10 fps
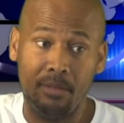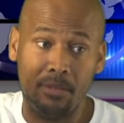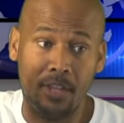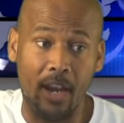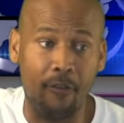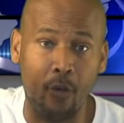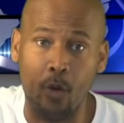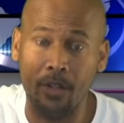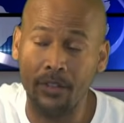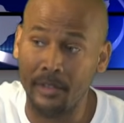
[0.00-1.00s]

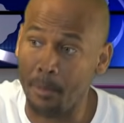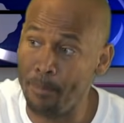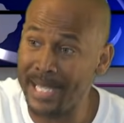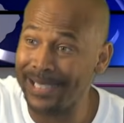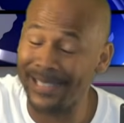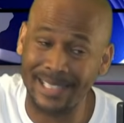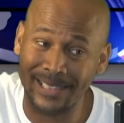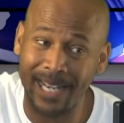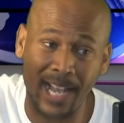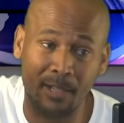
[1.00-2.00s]
Therefore, the businesses
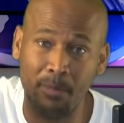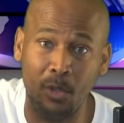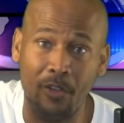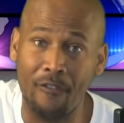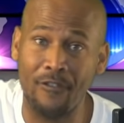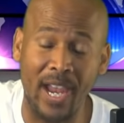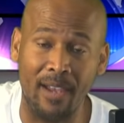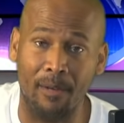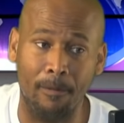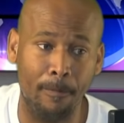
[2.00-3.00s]
in our community fail.